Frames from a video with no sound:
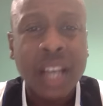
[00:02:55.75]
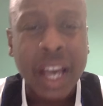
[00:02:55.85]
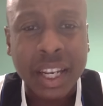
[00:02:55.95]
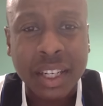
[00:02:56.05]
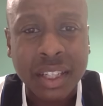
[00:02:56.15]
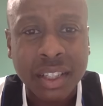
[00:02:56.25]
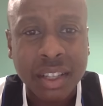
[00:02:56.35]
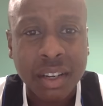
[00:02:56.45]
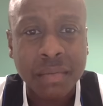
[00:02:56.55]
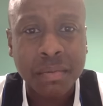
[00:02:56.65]
and, you
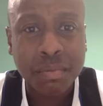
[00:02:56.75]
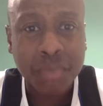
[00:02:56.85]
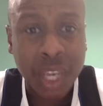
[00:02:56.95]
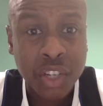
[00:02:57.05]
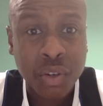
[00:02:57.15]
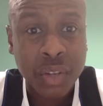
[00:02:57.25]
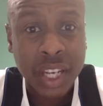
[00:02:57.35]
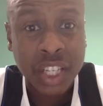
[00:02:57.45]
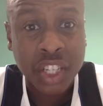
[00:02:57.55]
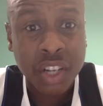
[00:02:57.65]
know, make sure
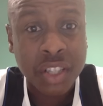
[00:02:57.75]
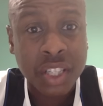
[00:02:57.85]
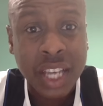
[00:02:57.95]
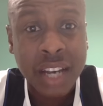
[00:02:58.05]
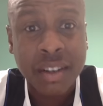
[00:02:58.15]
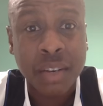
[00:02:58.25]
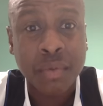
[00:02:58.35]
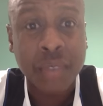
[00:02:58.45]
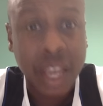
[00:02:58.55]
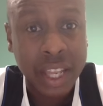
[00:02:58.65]
that these chances
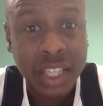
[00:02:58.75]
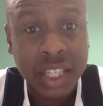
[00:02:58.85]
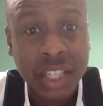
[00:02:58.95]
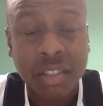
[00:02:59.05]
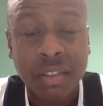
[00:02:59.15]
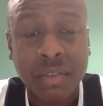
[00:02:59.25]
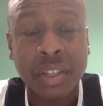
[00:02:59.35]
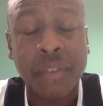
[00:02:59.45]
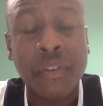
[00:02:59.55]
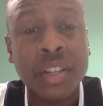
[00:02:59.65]
count. And they did.
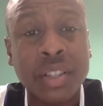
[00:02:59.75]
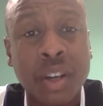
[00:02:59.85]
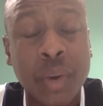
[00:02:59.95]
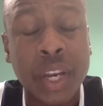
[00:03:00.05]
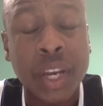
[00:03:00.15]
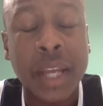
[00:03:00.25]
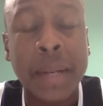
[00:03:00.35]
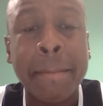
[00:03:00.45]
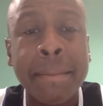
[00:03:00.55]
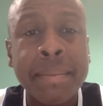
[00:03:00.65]
Obviously, the first goal went
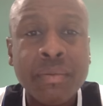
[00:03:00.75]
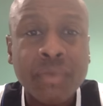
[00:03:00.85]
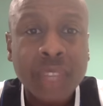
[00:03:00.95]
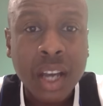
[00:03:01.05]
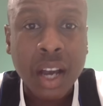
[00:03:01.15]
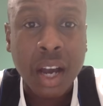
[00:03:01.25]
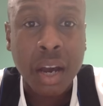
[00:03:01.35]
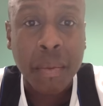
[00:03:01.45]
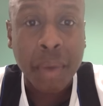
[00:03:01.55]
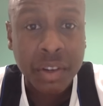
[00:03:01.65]
in.
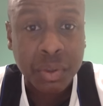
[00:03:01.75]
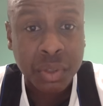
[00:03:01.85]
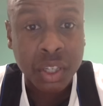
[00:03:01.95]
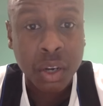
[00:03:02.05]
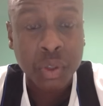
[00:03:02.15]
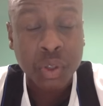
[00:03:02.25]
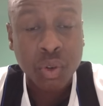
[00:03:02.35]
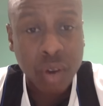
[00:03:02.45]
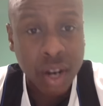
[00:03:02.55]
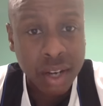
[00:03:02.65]
Perez was the goal
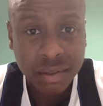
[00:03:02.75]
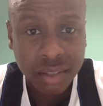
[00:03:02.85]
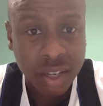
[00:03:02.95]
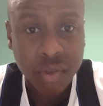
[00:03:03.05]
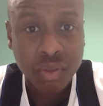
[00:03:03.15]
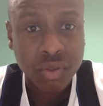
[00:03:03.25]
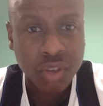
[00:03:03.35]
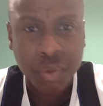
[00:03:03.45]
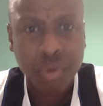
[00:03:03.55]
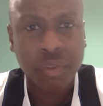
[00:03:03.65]
scorer, you know,
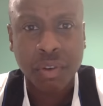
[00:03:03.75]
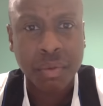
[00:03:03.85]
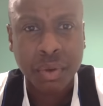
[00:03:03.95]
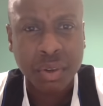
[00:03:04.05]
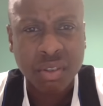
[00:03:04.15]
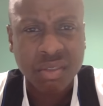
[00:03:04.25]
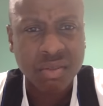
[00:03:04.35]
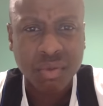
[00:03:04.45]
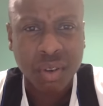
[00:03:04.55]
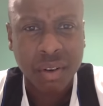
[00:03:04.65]
dribbled from a good,
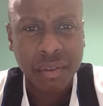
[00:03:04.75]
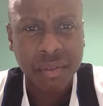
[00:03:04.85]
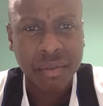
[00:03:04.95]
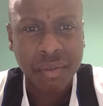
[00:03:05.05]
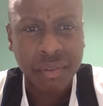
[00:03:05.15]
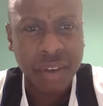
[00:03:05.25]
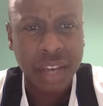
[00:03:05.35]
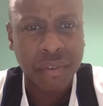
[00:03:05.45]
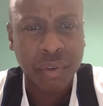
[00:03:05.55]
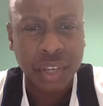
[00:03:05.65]

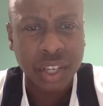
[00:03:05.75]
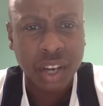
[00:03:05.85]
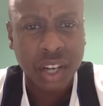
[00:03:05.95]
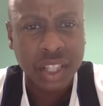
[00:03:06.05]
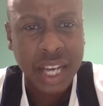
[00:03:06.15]
30, 40 yards